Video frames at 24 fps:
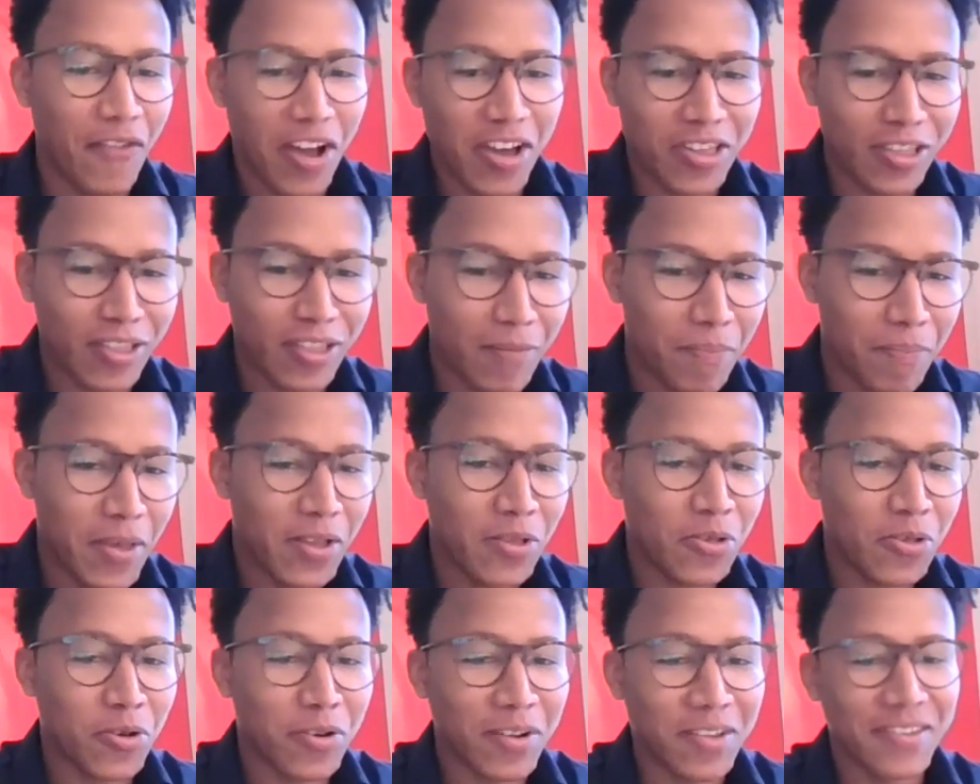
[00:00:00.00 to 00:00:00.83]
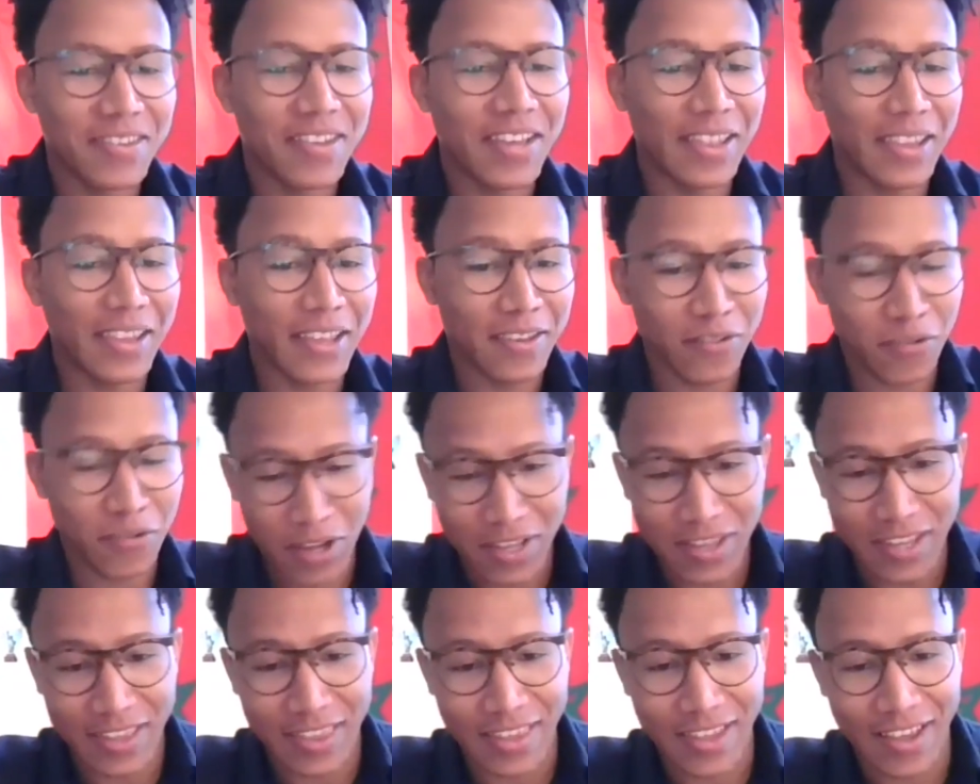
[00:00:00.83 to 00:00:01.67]
uh, and there is also
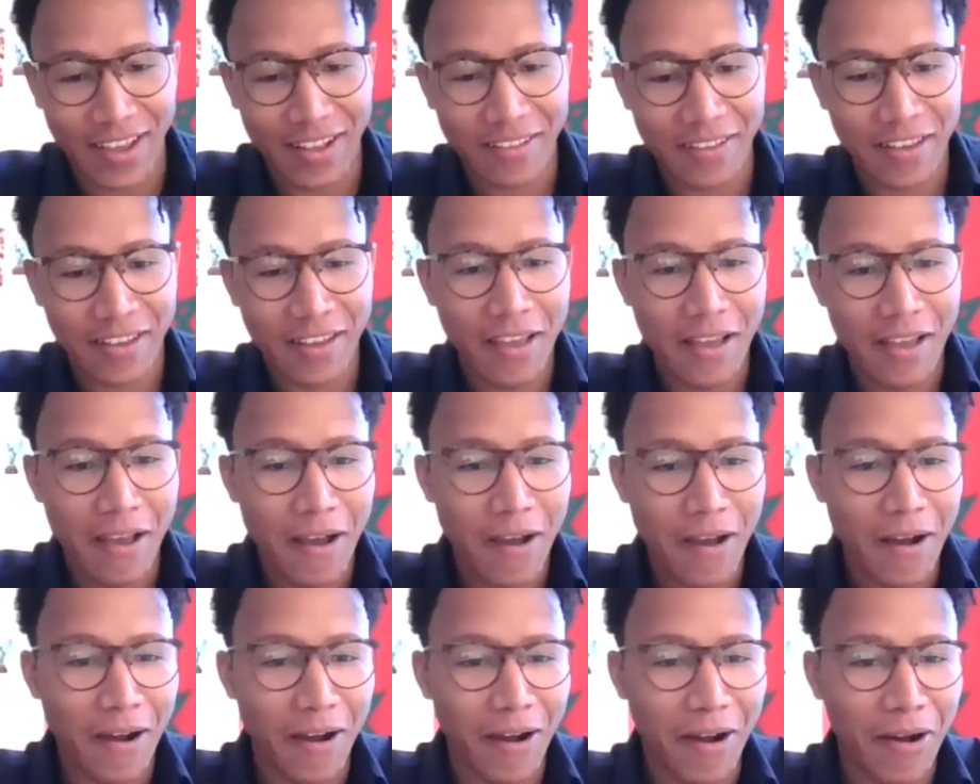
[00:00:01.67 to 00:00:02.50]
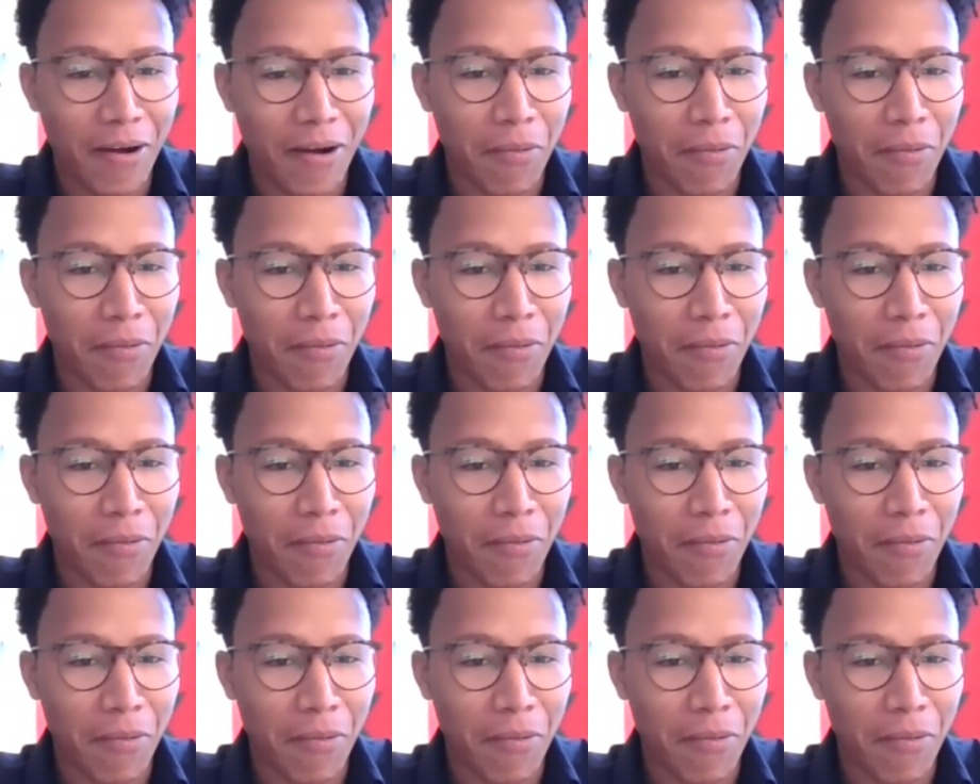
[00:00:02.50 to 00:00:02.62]
like uh, swimming.